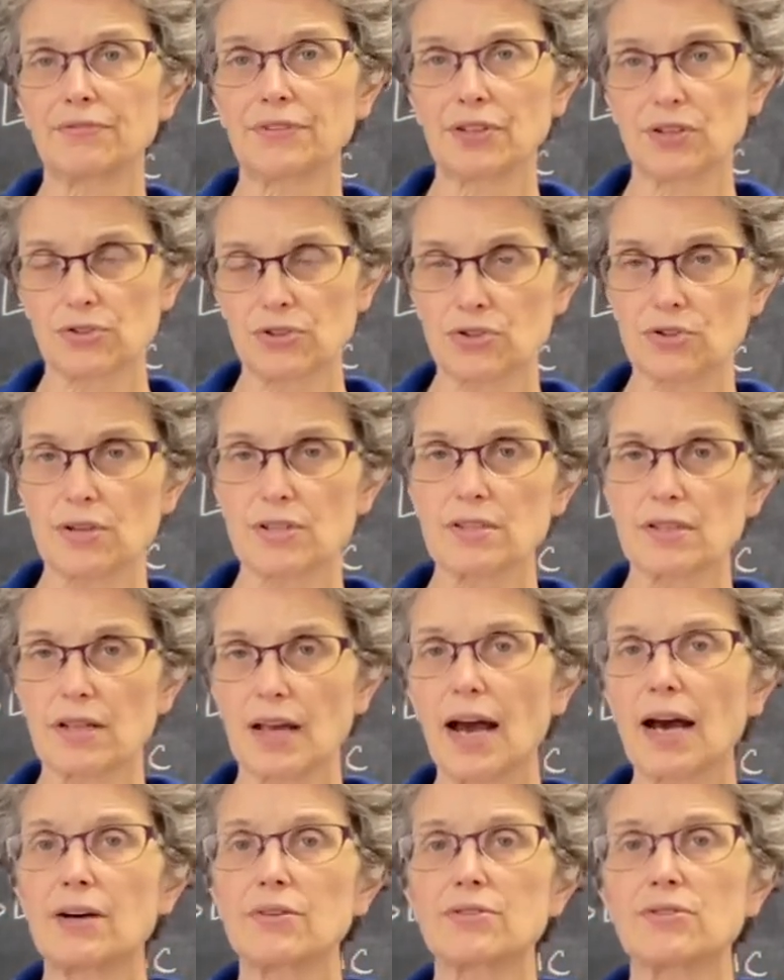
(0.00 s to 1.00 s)
you know, stress in the
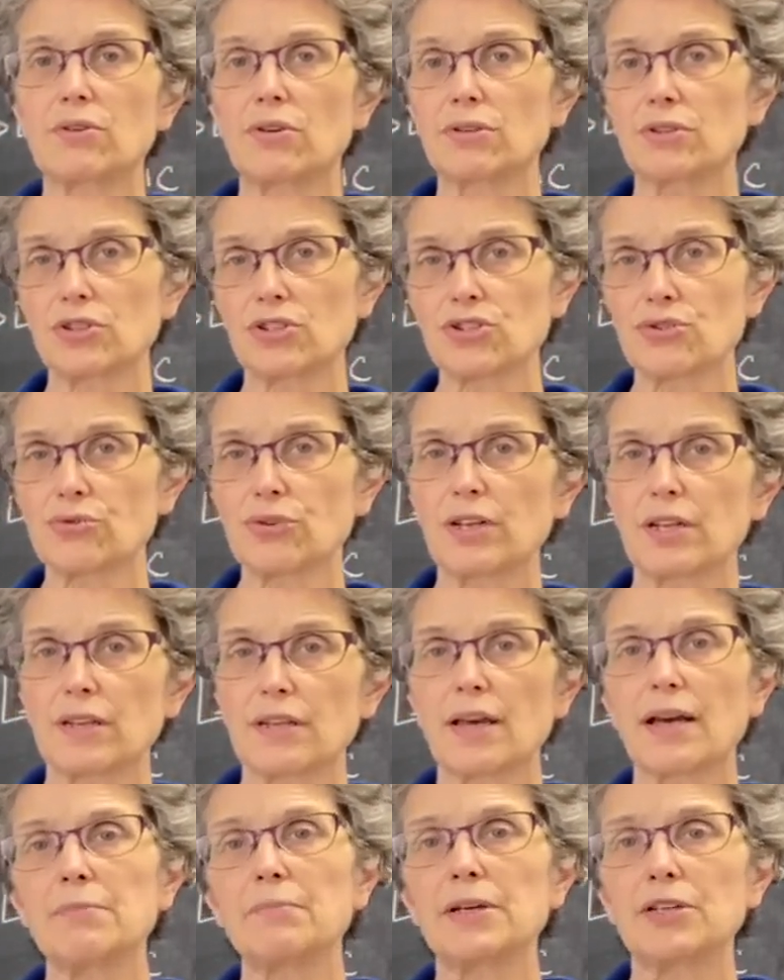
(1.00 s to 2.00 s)
household, and treating
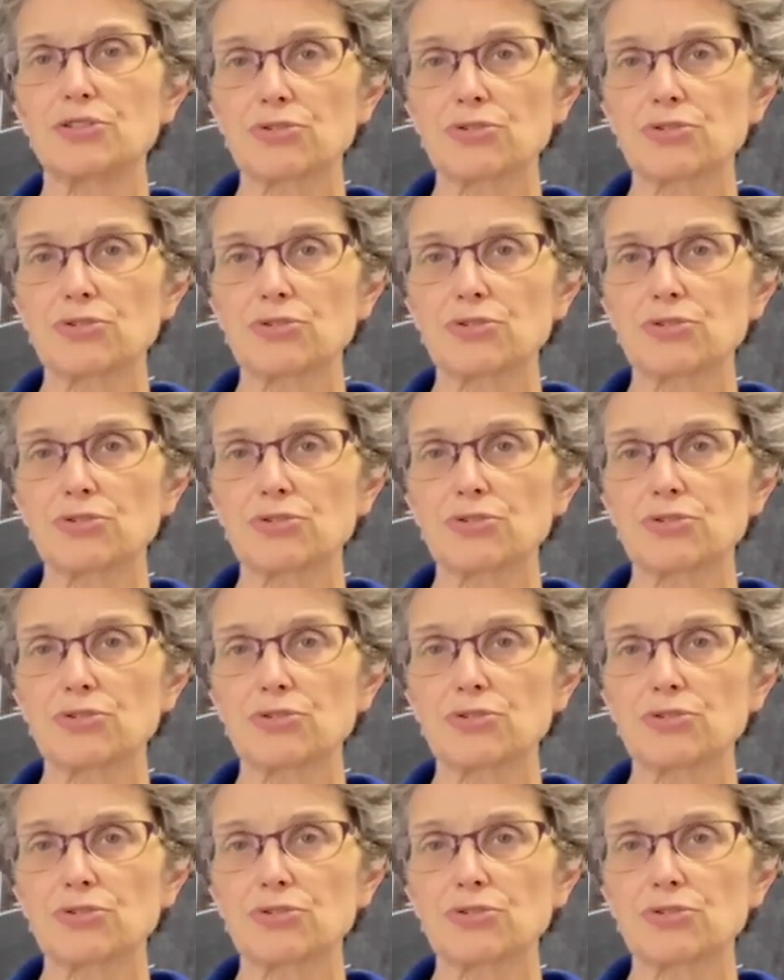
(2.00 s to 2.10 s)
that may